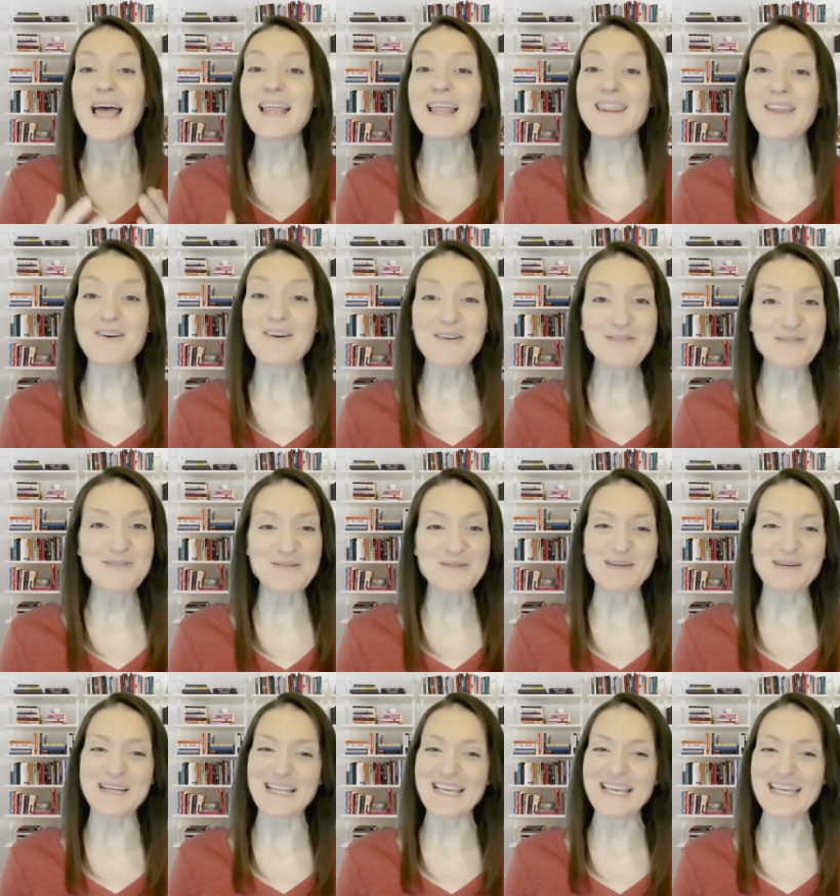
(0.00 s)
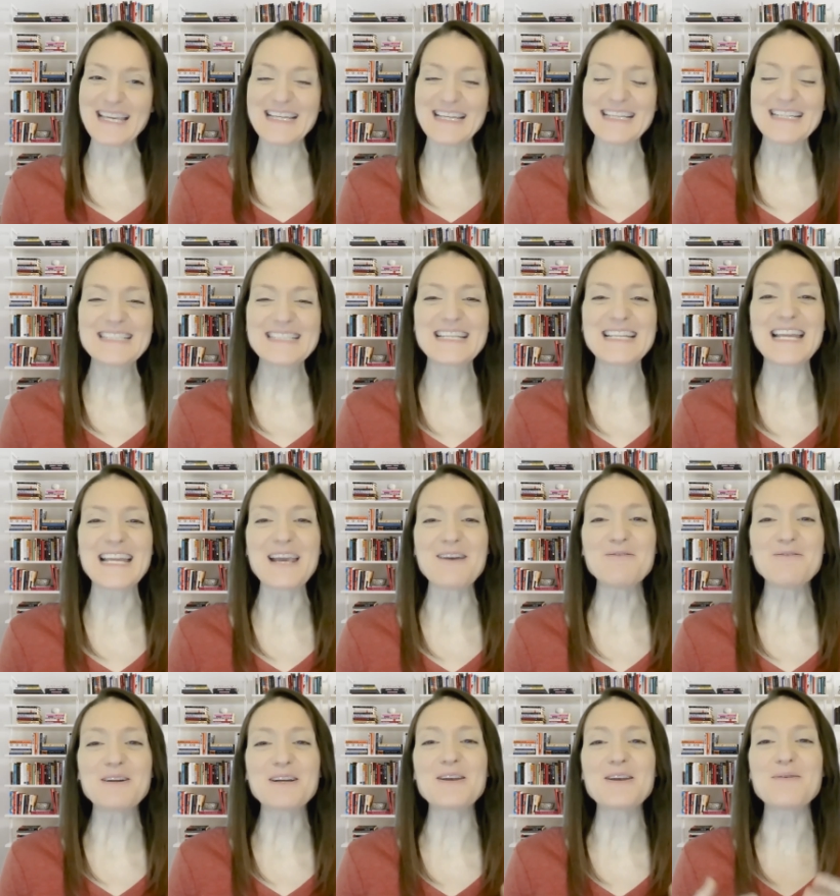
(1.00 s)
Hello, everybody. Today,
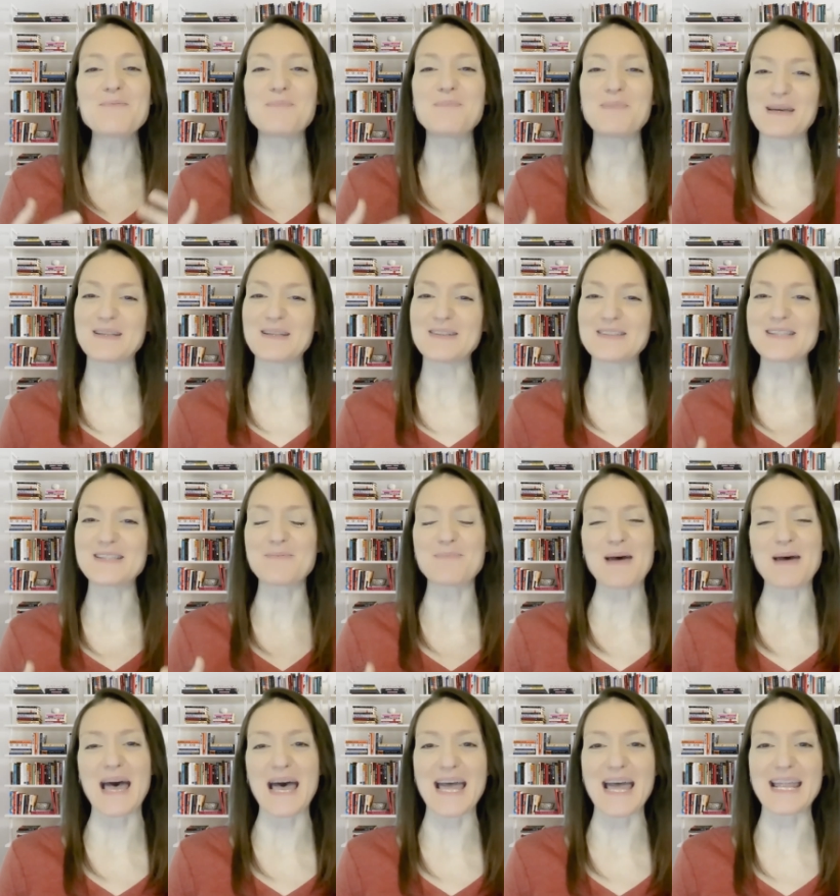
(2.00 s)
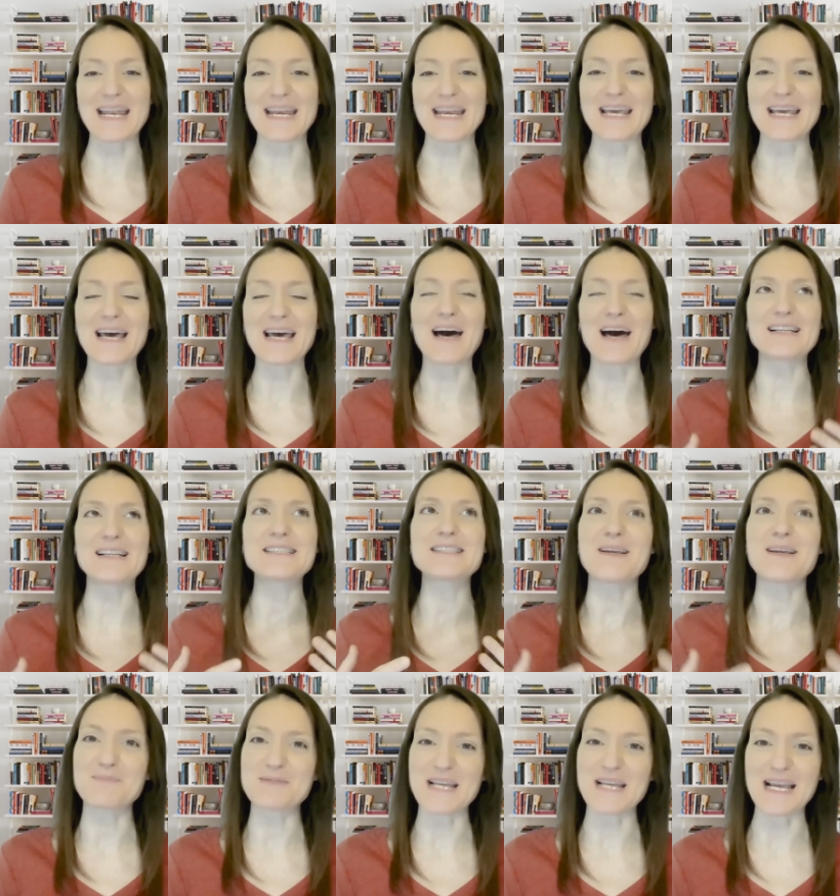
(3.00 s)
we're going to build upon a
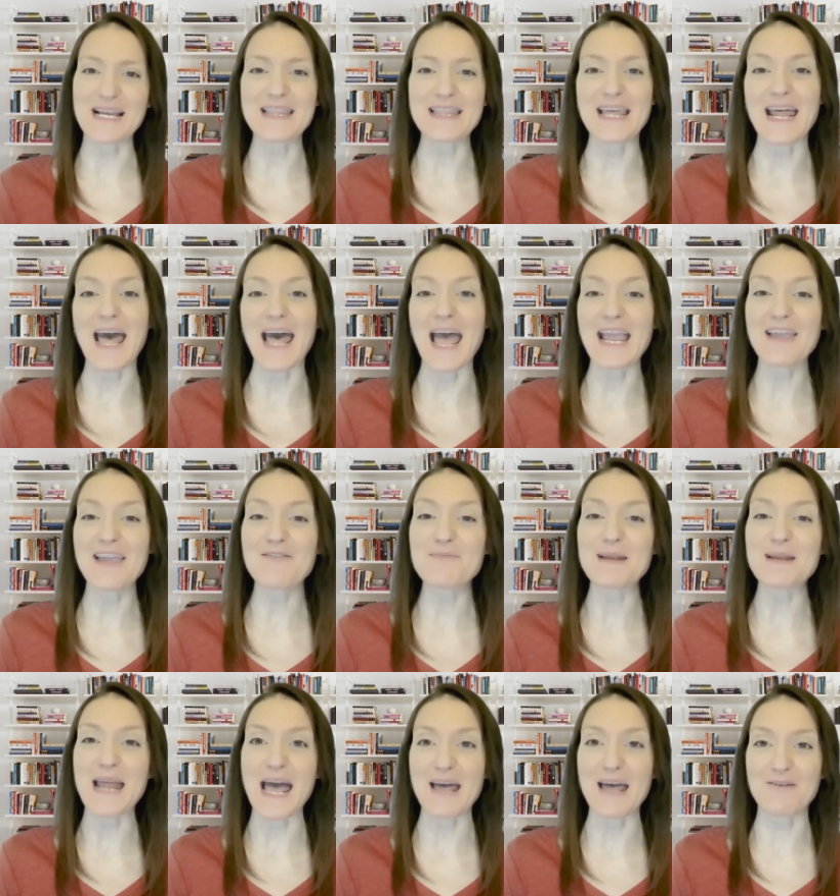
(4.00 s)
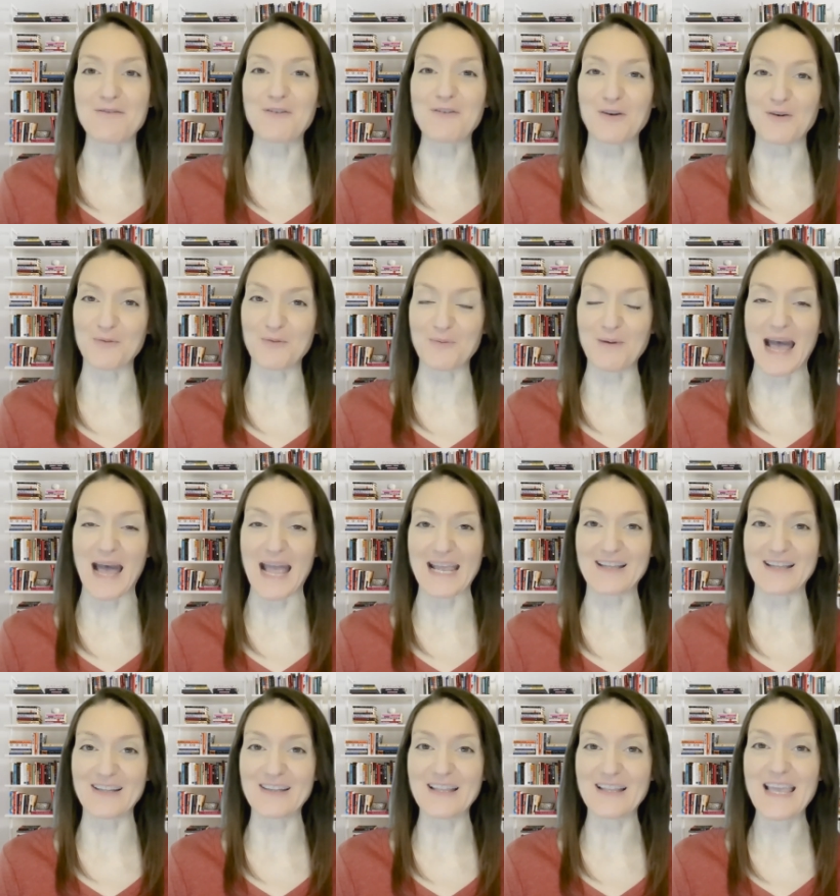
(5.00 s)
subject that I have been on for a
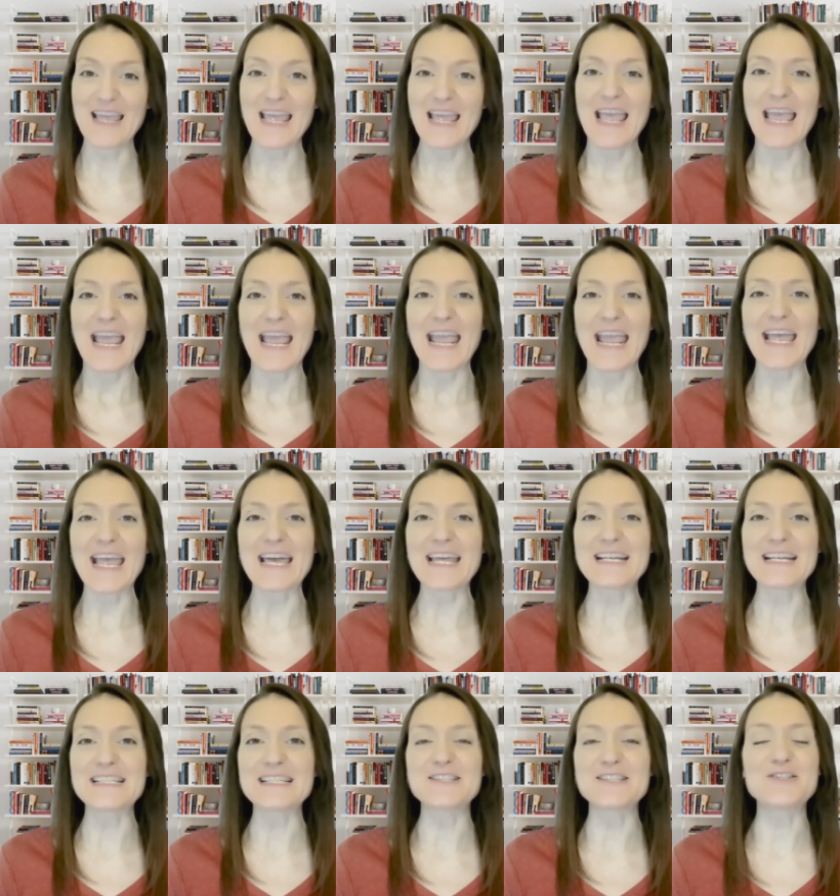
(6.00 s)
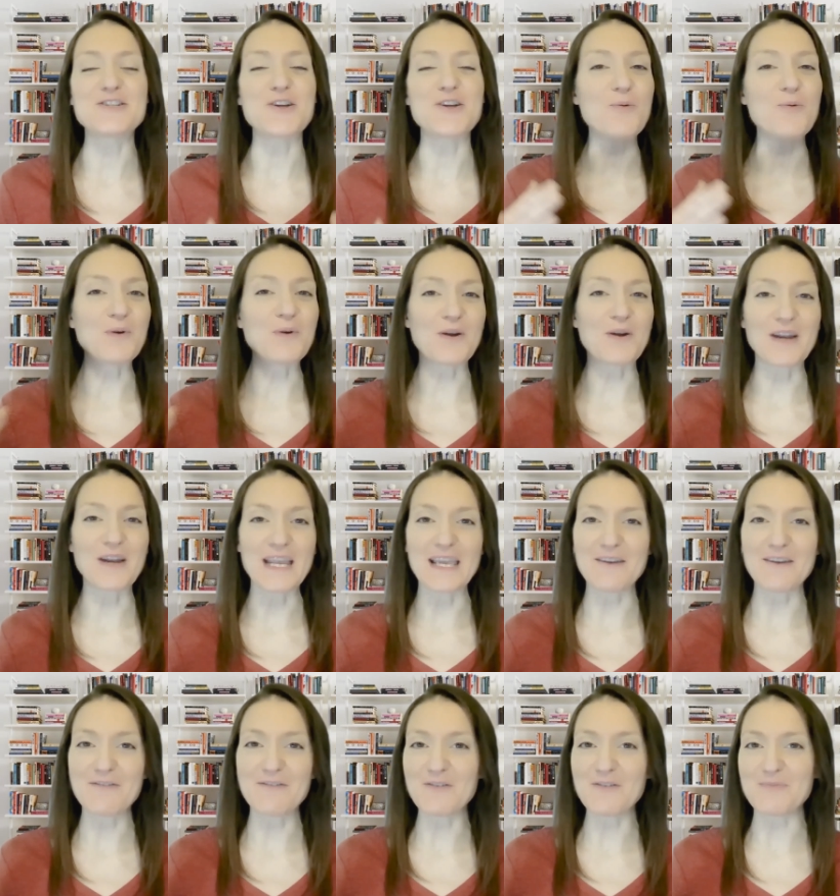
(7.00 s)
while. And don't worry
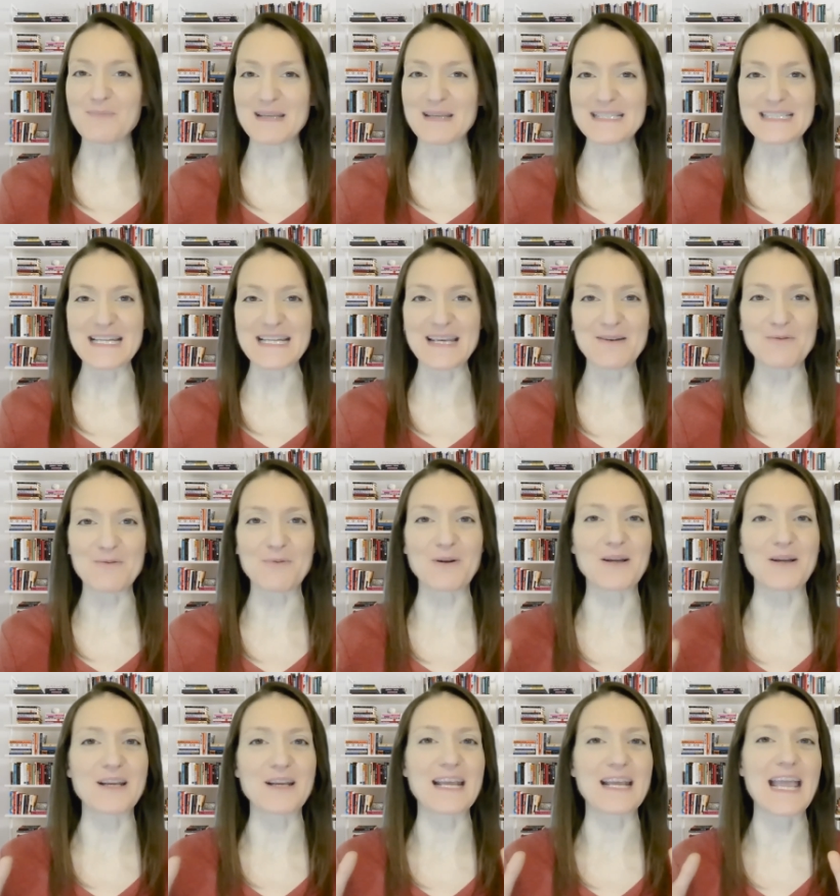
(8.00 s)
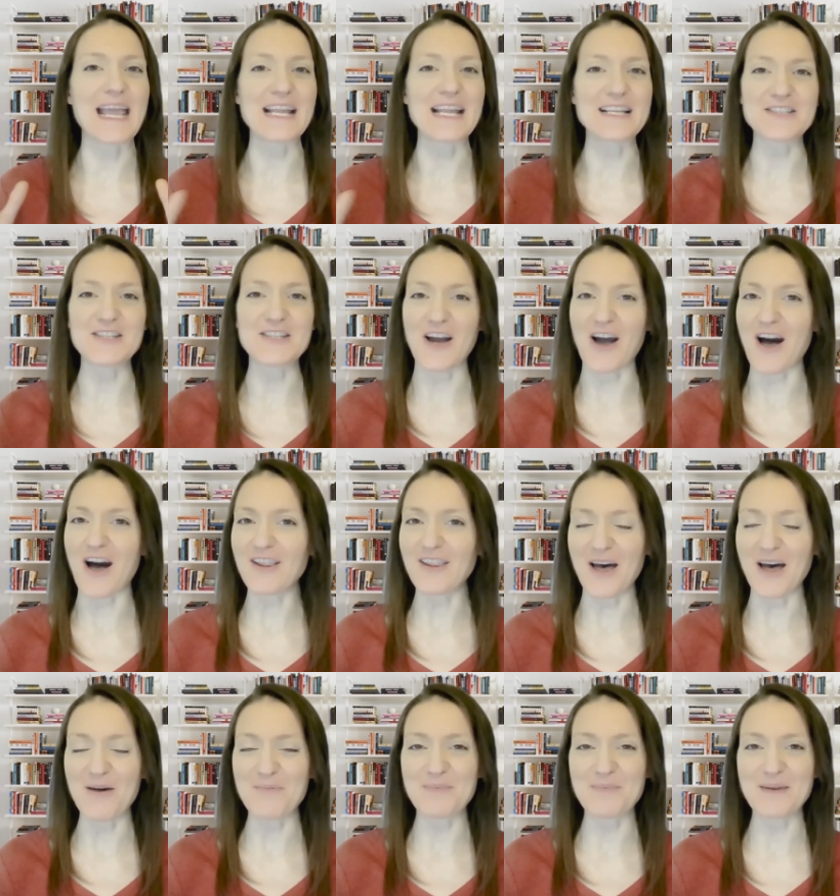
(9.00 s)
if you've missed it, we're going to catch you all
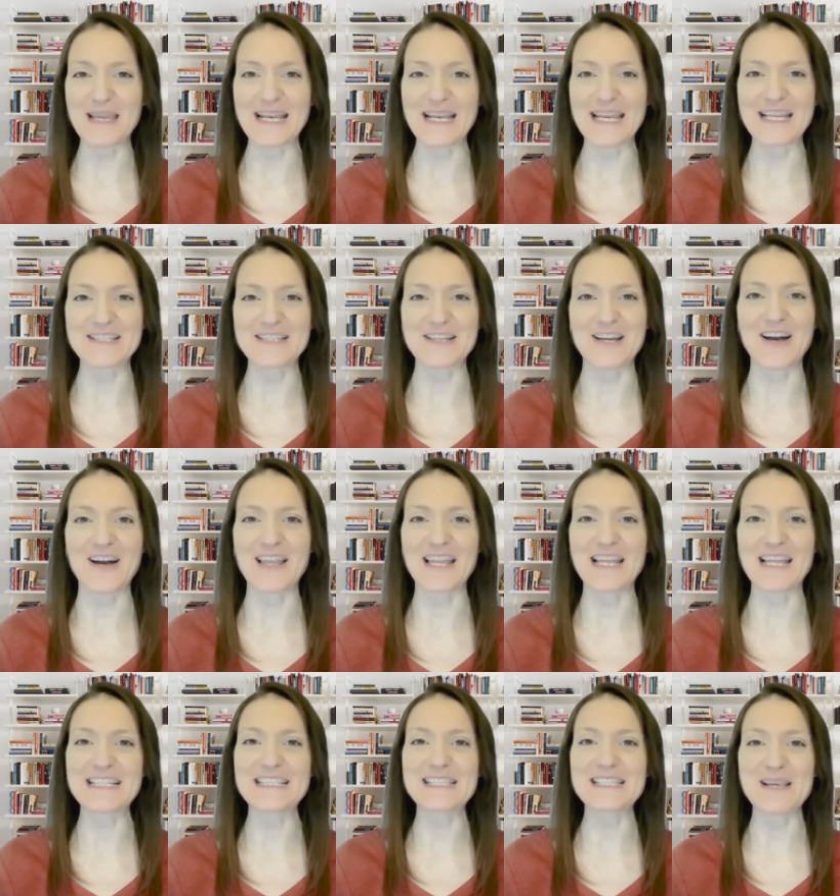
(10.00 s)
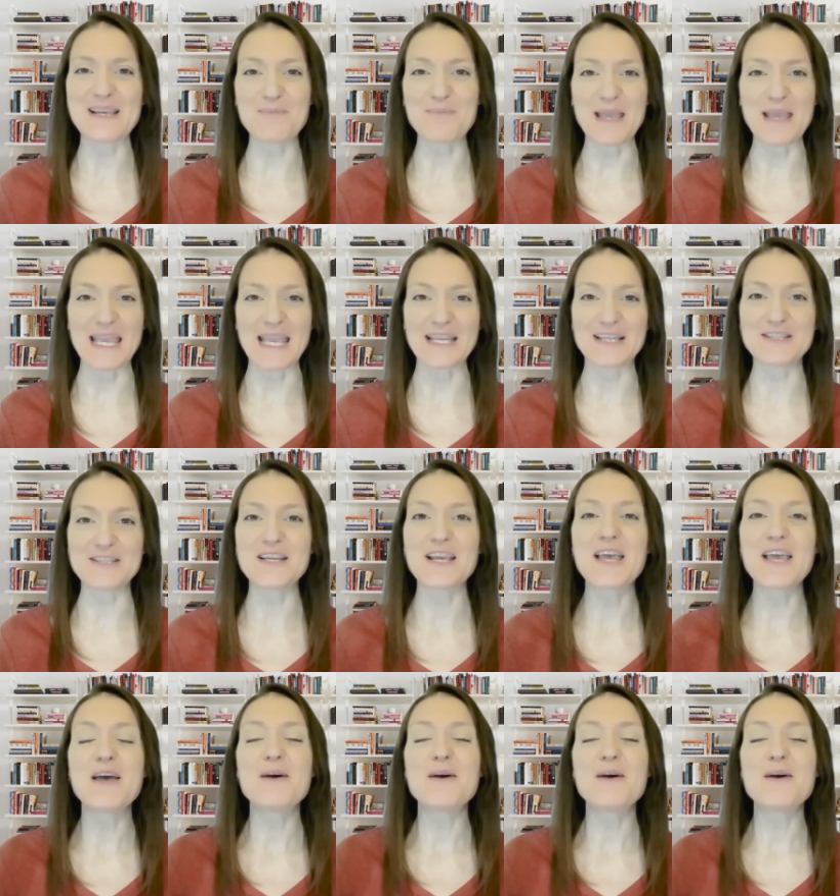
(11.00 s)
up and get you all on the same page.